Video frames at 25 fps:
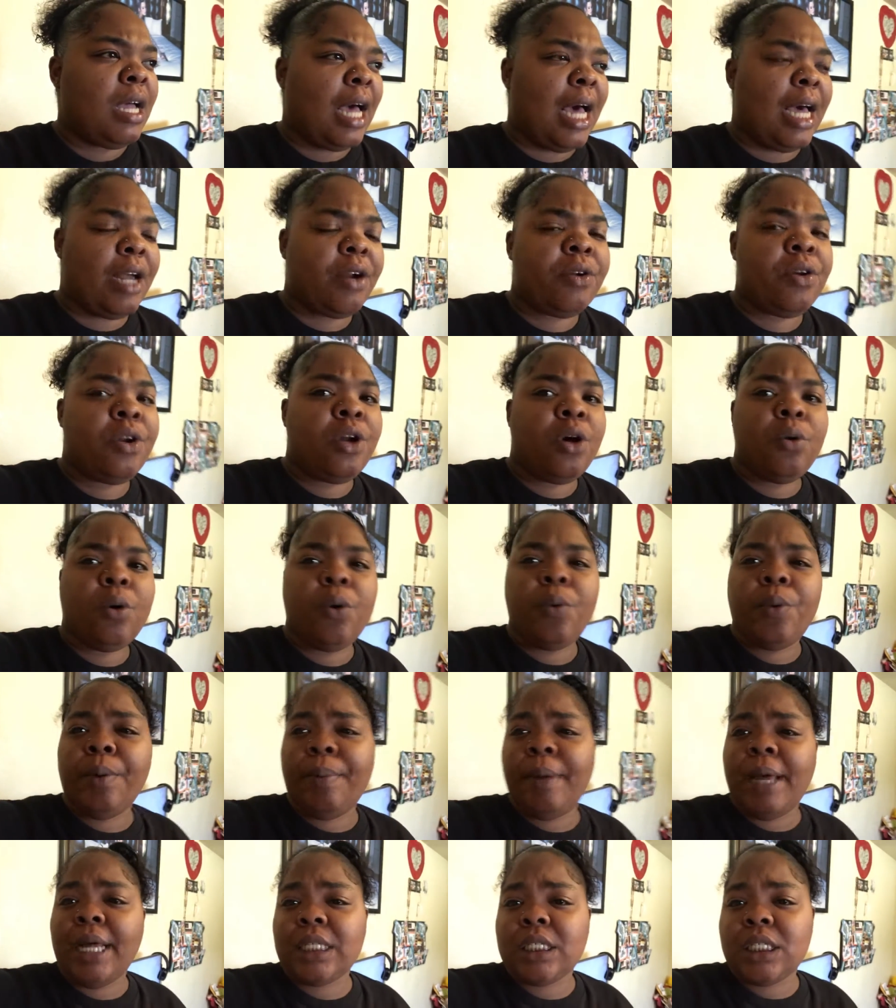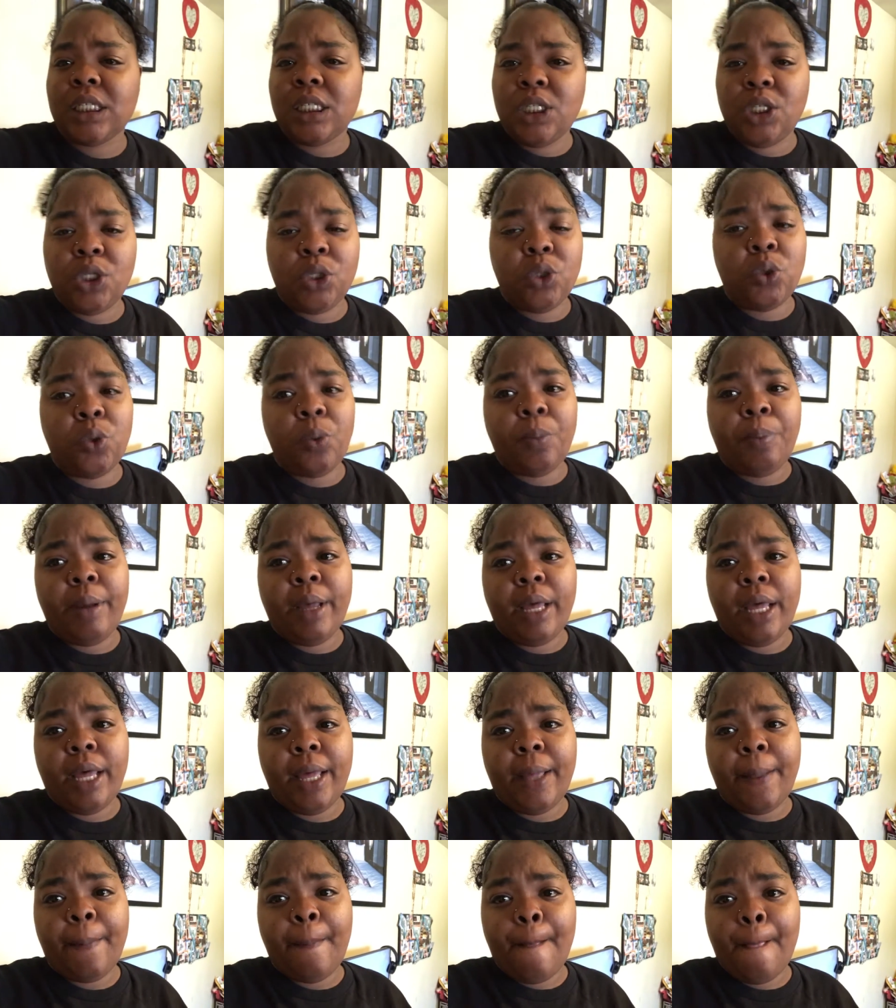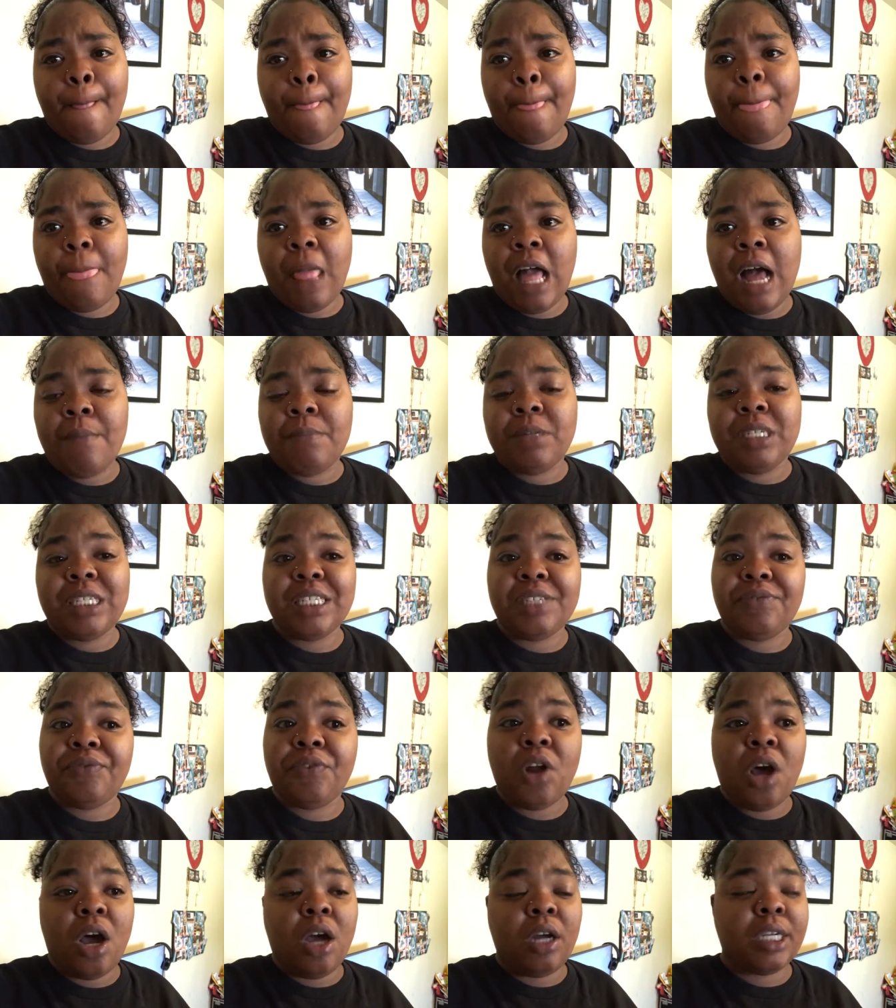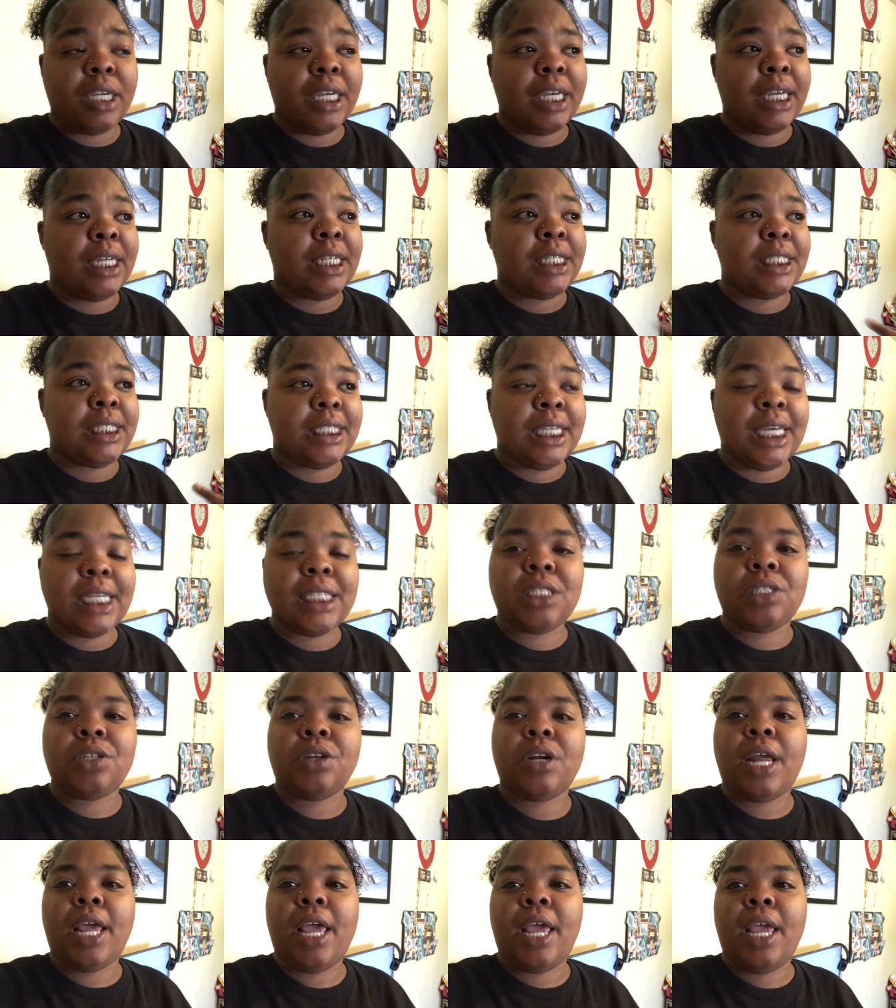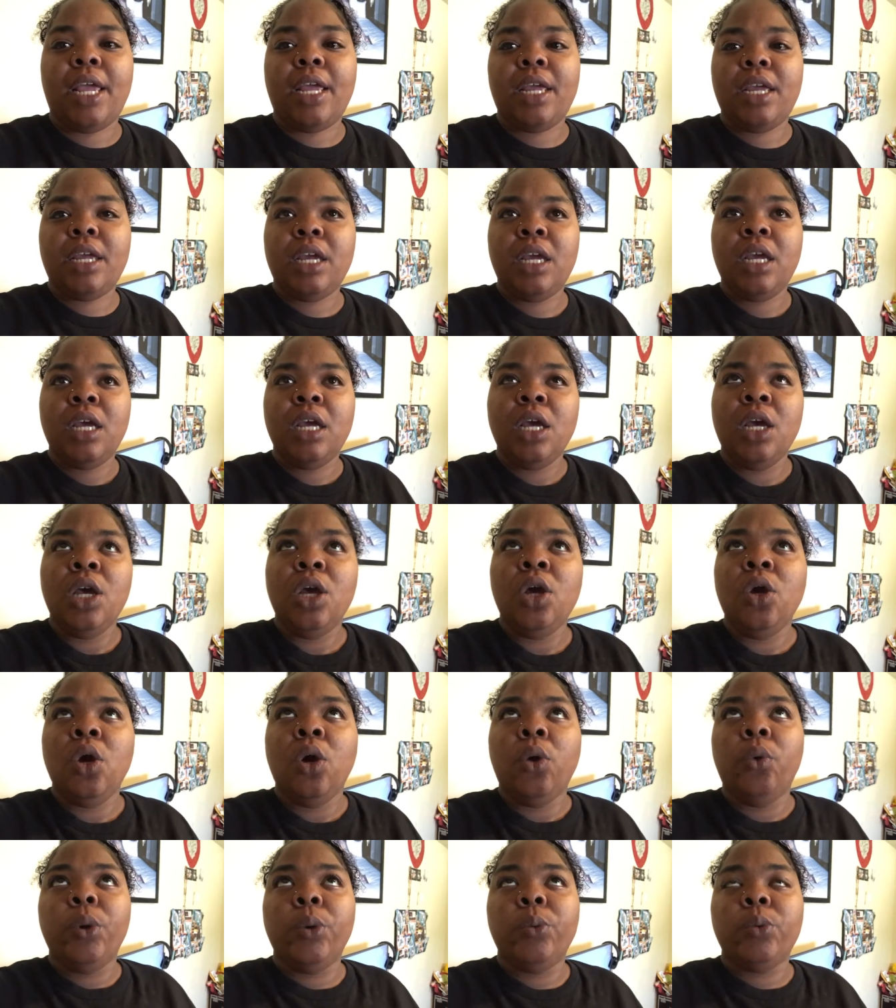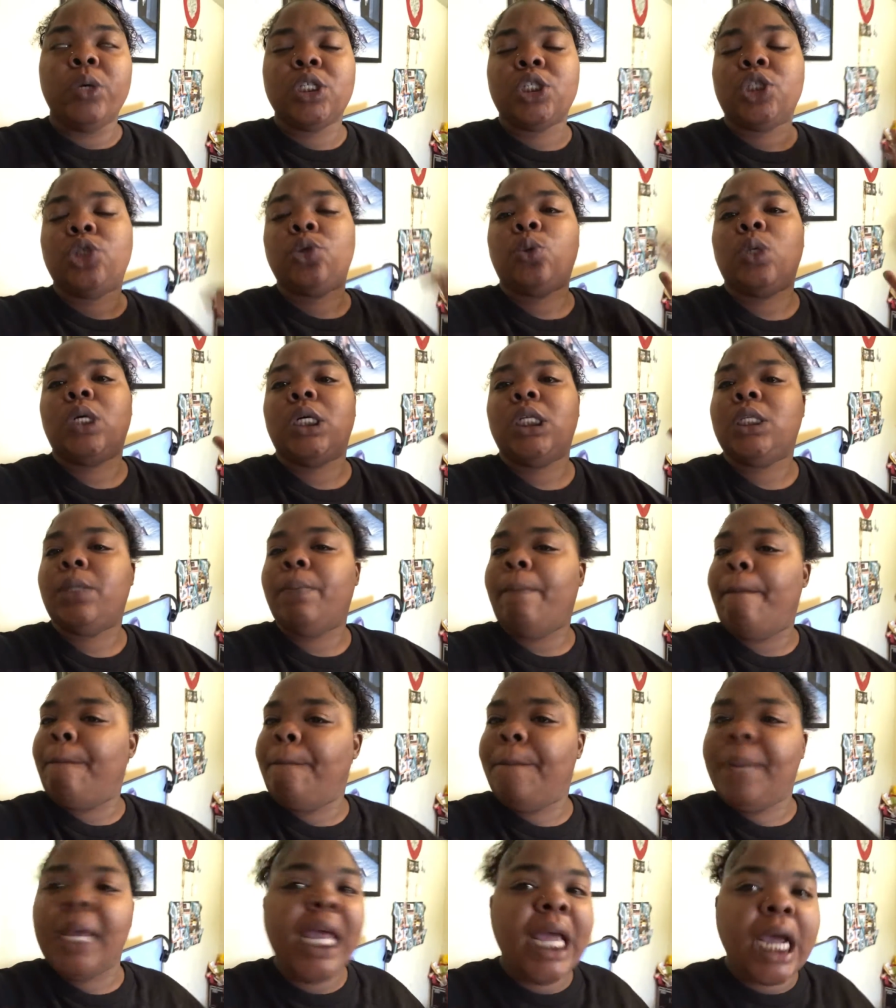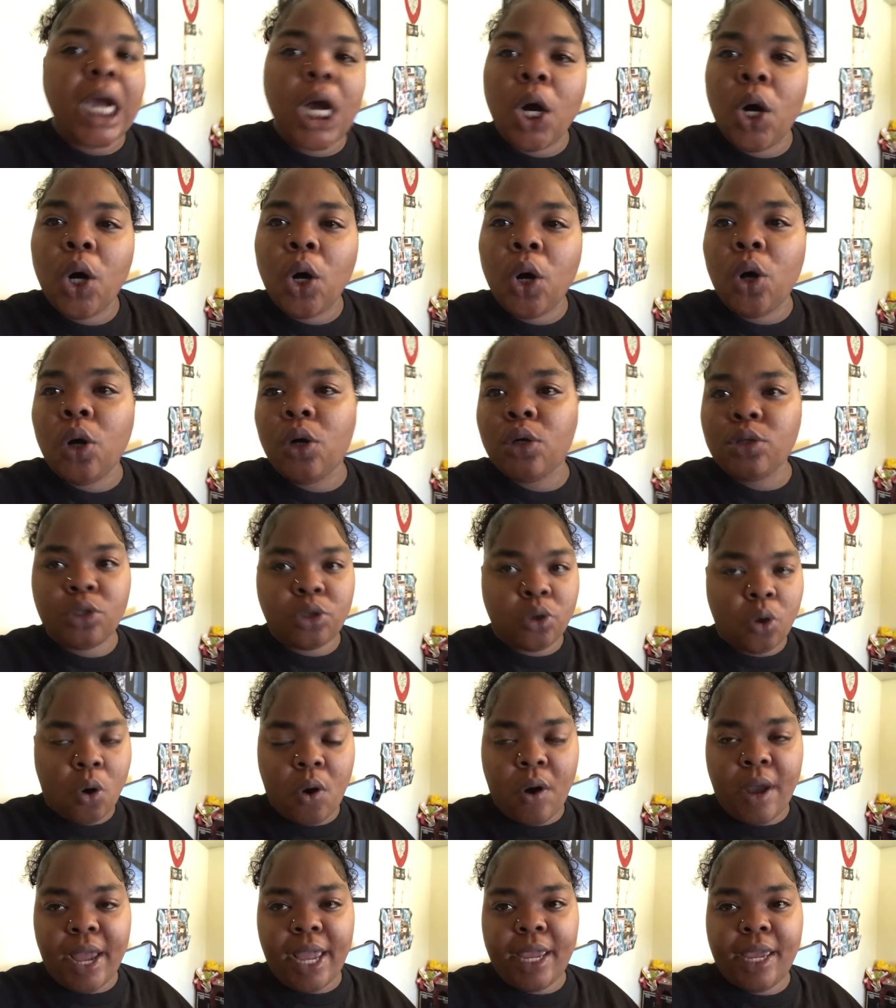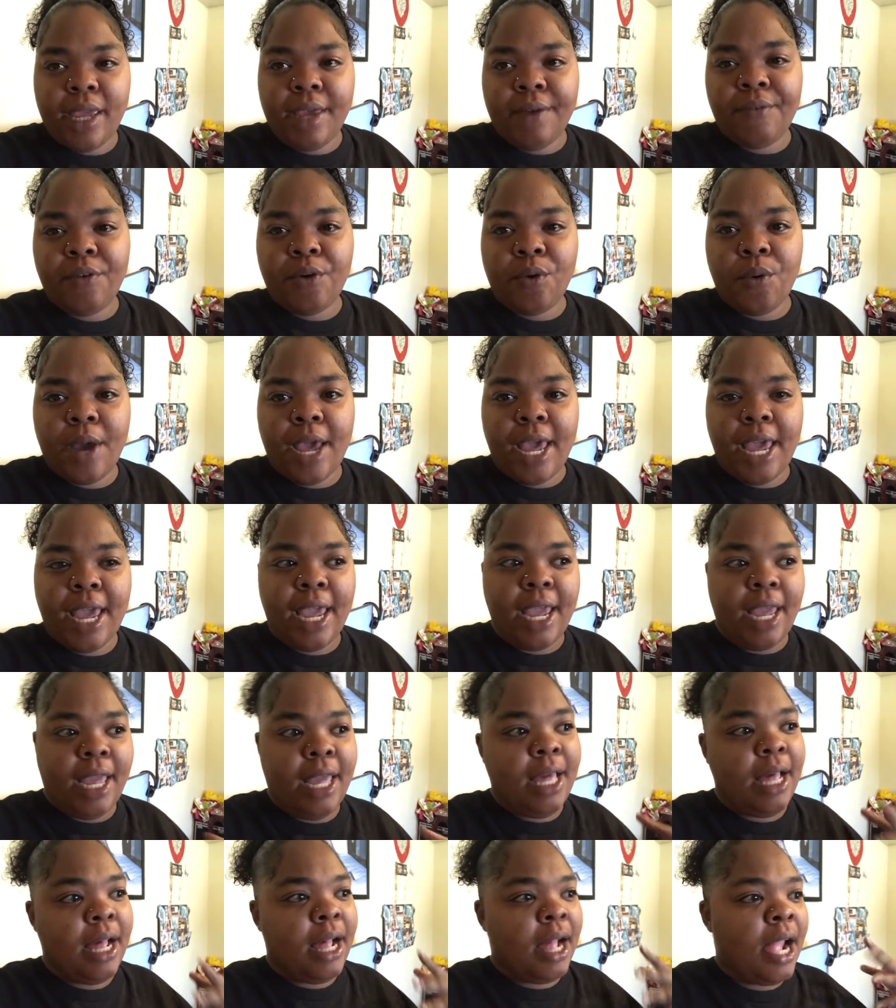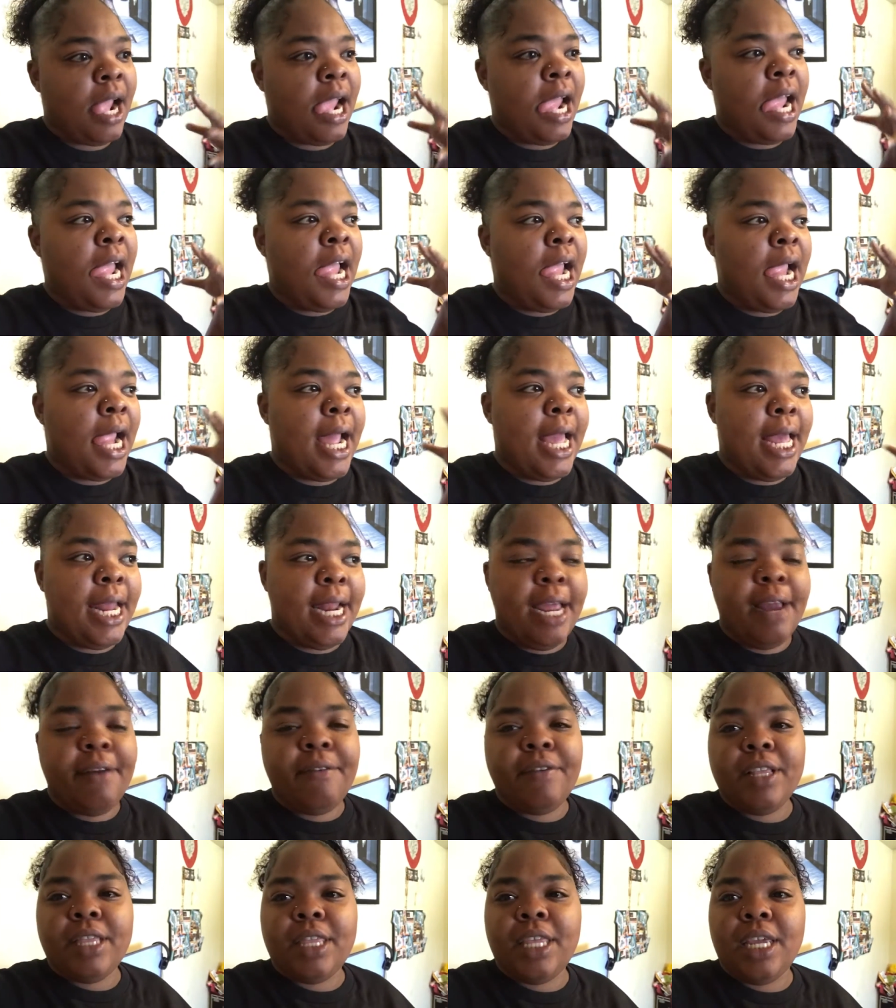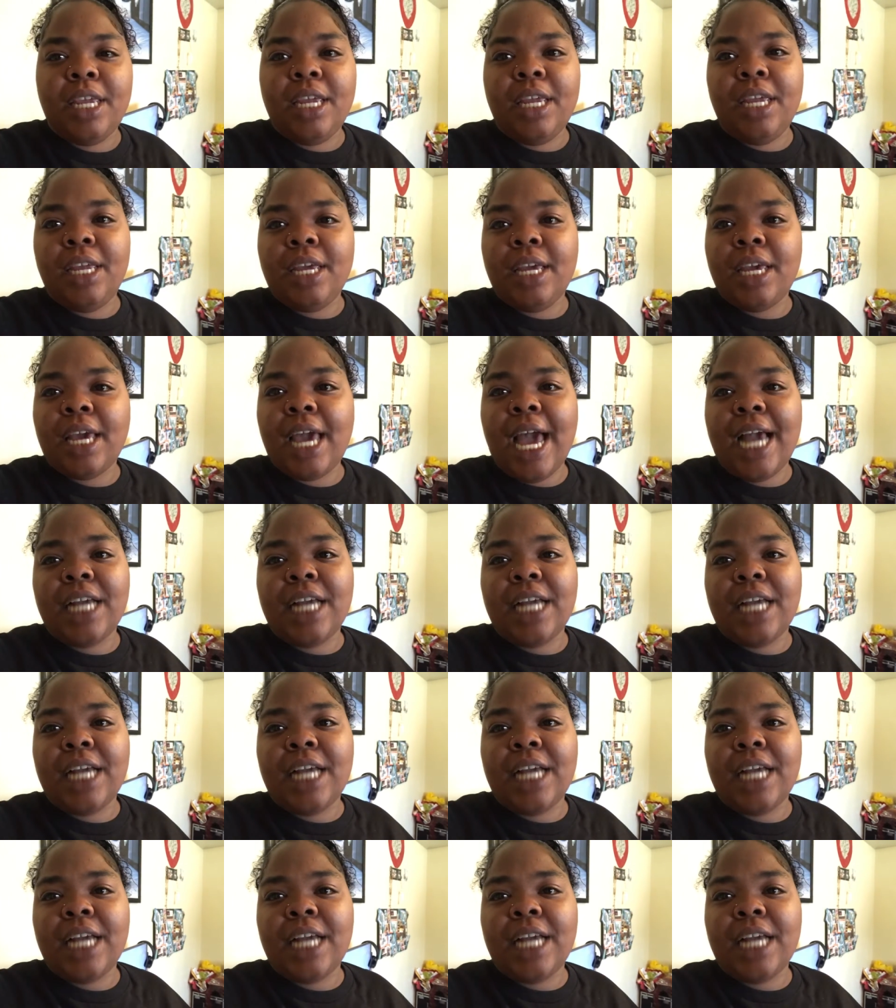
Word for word: I don't know what we about to do, but I'm gonna just vlog it, because yesterday we went to a big old toy giveaway and everything.